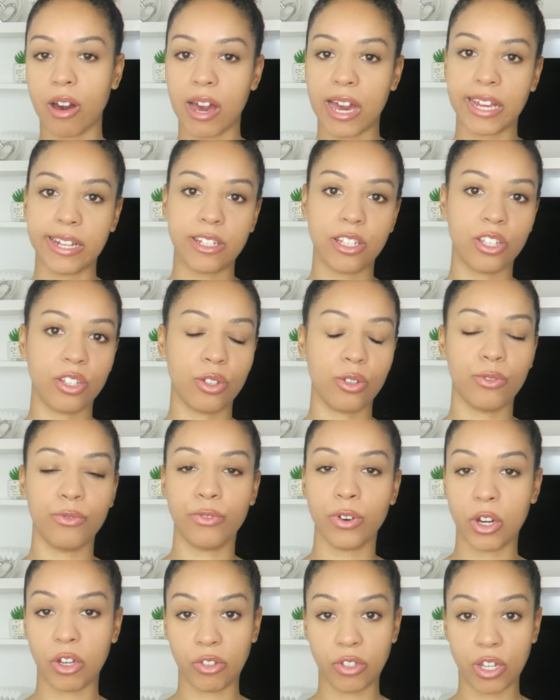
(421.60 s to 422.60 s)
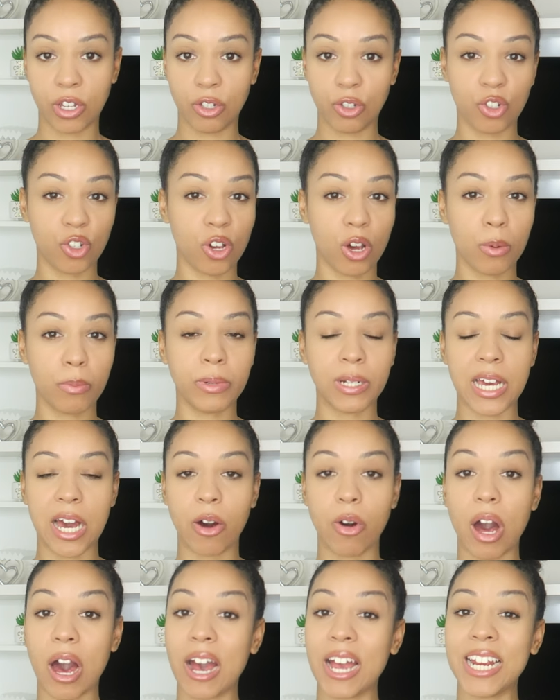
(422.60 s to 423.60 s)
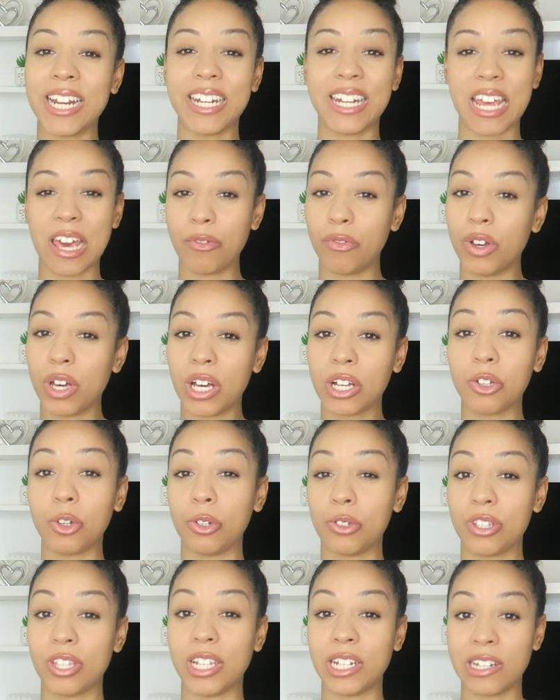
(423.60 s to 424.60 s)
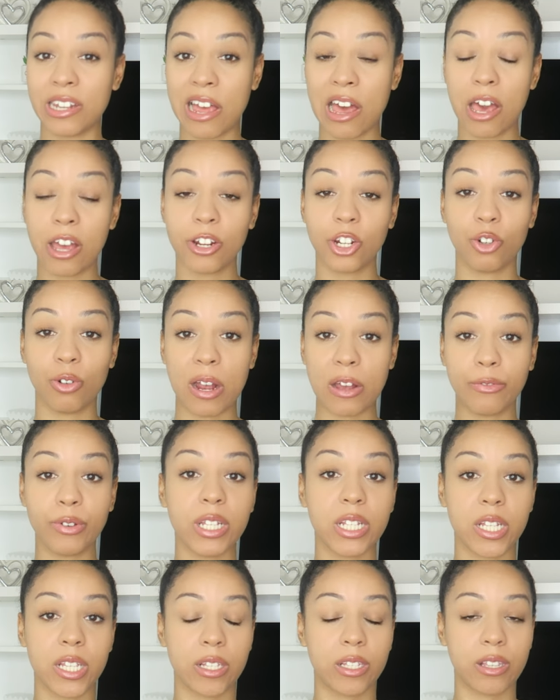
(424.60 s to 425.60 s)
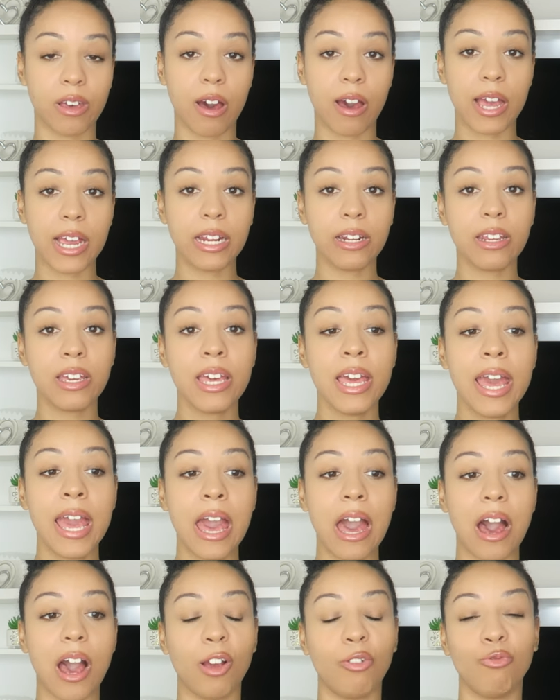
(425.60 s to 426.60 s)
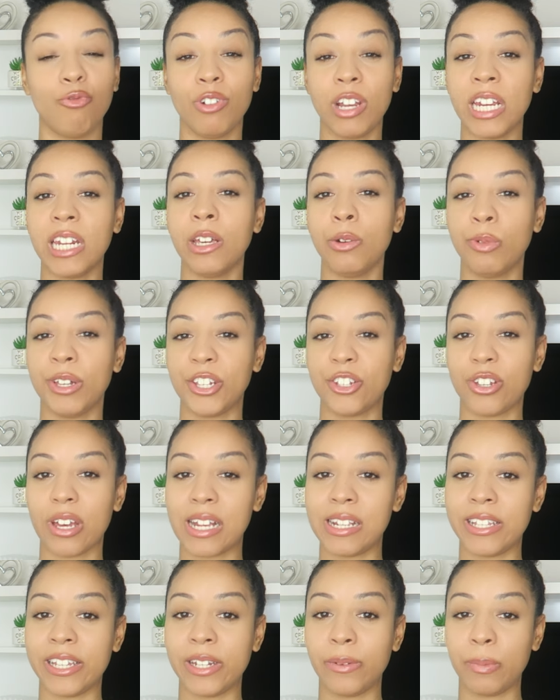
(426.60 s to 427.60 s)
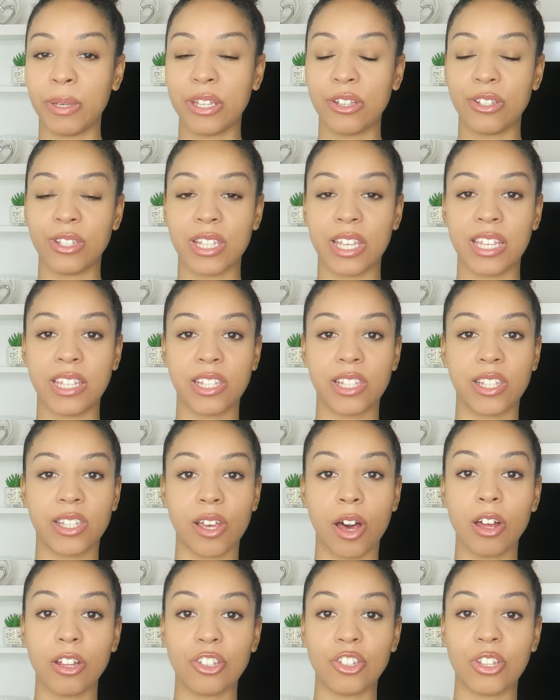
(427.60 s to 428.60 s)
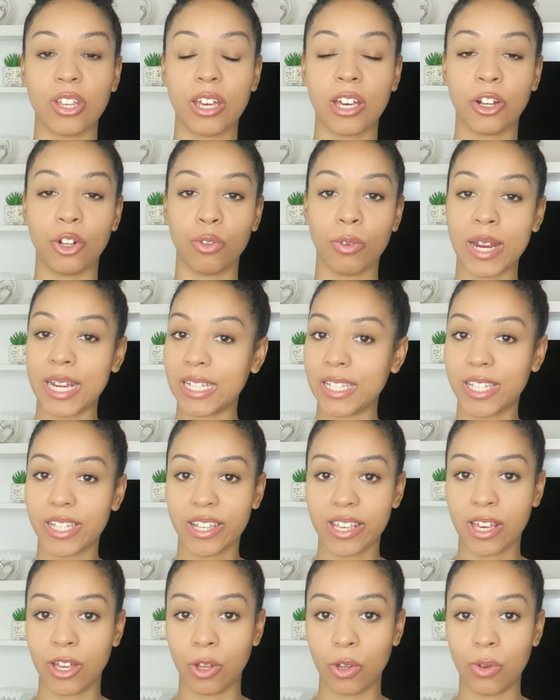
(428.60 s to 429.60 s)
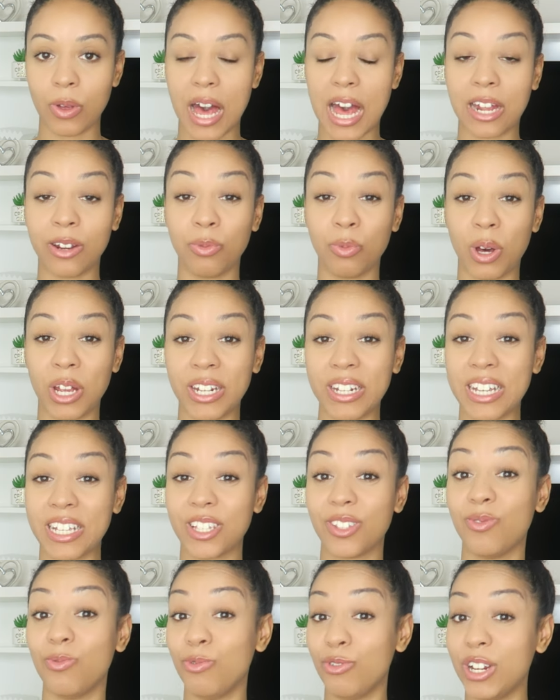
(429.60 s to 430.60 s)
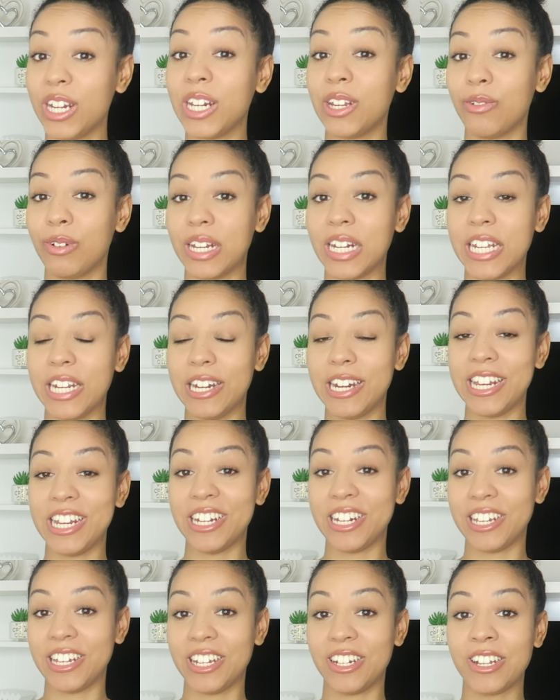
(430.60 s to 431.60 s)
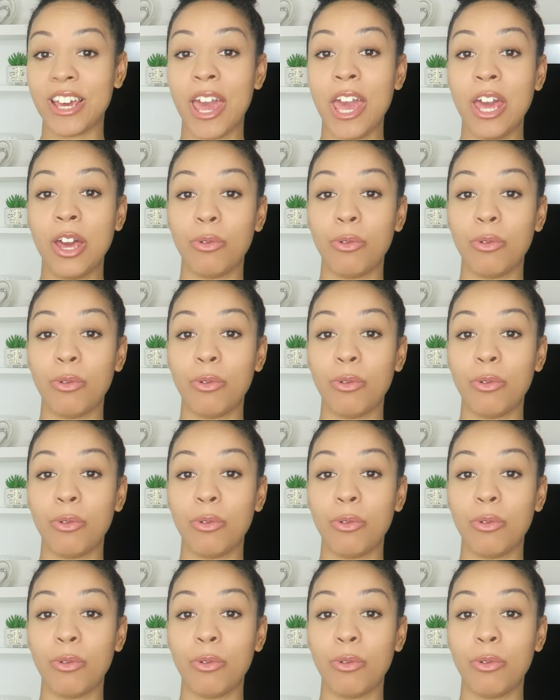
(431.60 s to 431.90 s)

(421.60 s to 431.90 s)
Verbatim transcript: guide to Photoshop. Now, I never got to learn graphic design. I really wish I did because it is such a great skill and one that's really, really needed